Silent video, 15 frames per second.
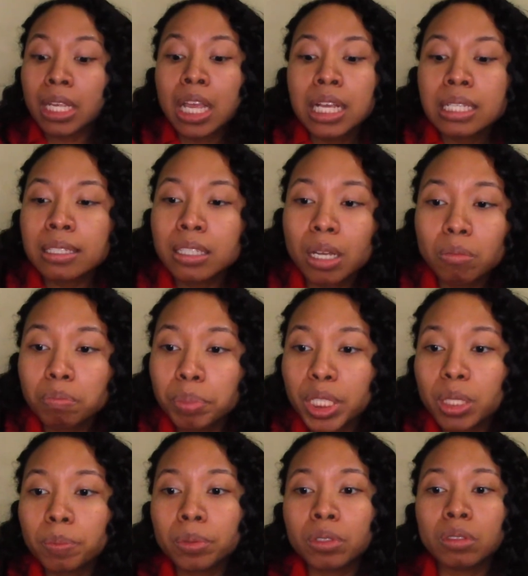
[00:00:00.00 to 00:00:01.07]
Some
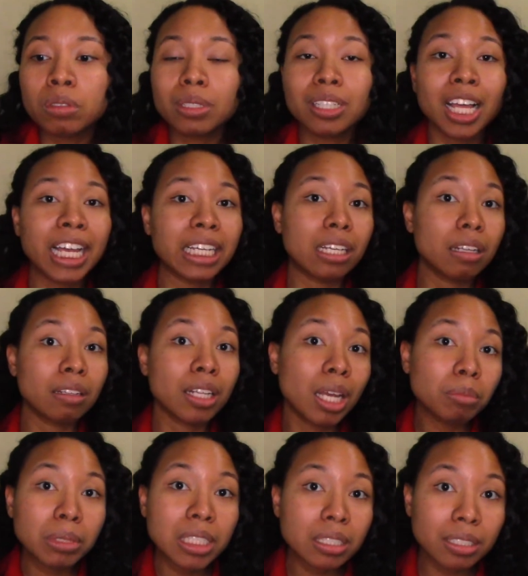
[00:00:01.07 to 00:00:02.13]
people like
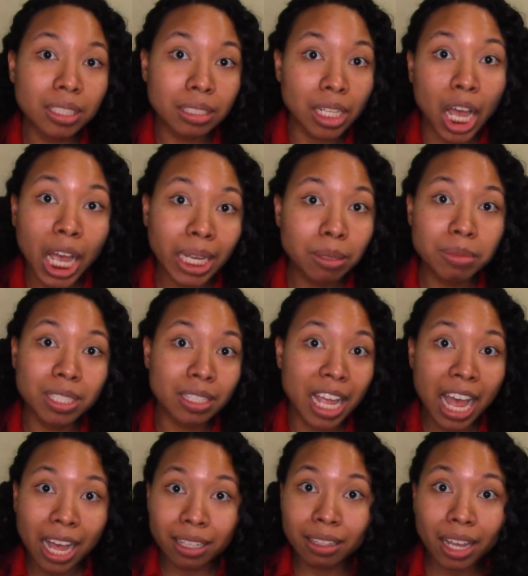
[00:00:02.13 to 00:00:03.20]
lemons and limes and
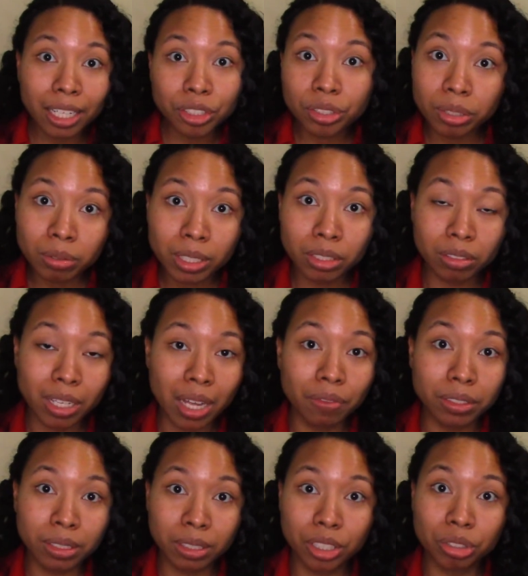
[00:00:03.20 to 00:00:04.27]
add that to it to have a
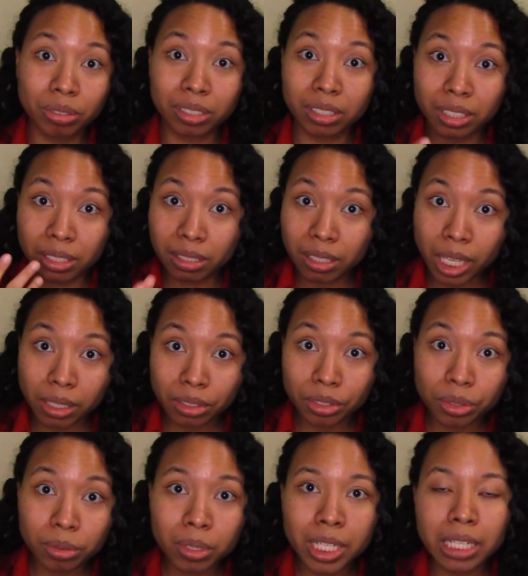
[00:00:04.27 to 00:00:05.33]
citrusy scent
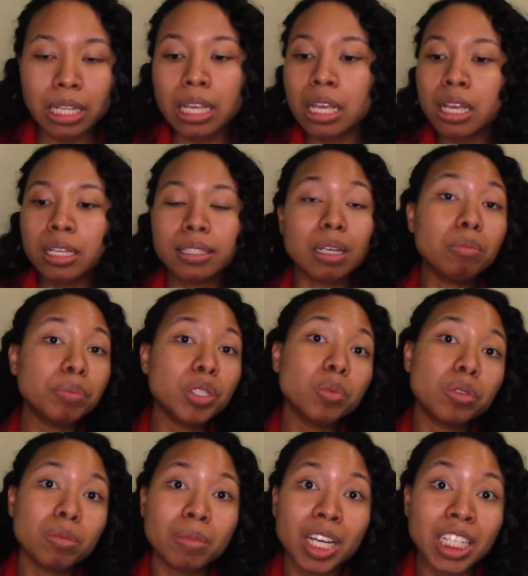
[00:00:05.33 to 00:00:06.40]
to it. Some
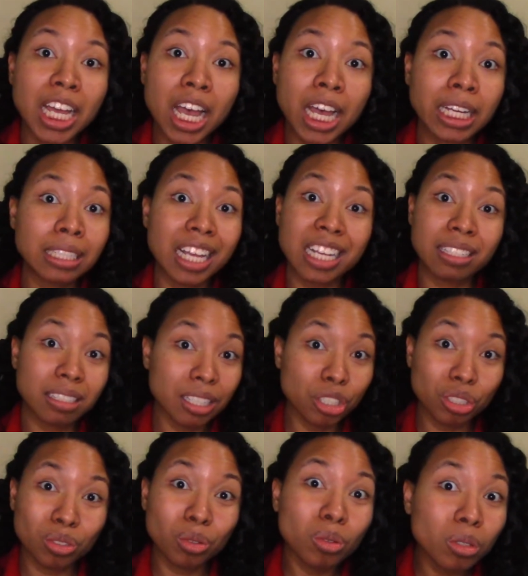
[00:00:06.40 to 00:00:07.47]
people might add
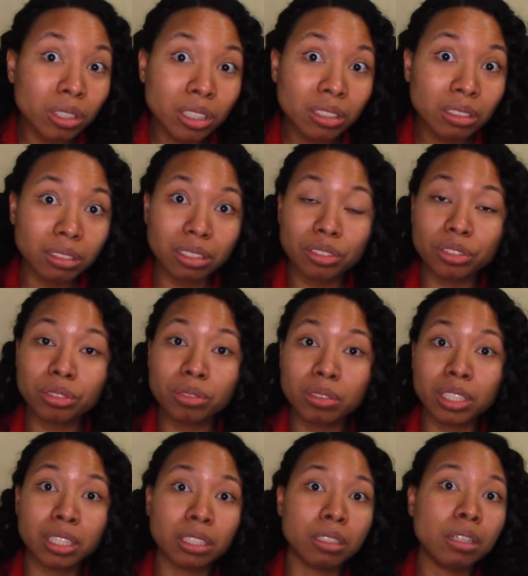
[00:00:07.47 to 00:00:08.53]
essential oils into
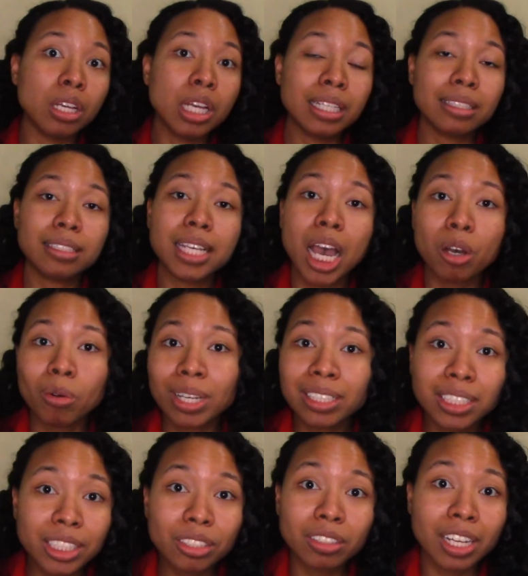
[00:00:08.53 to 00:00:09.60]
their D I Y
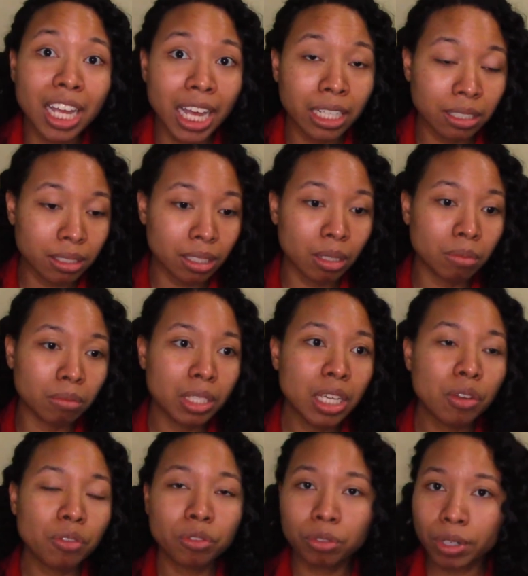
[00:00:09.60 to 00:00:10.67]
clean to add some
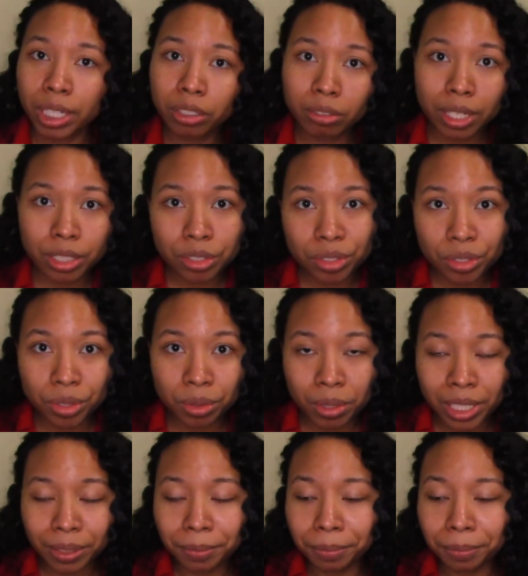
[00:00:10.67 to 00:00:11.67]
fragrance to it.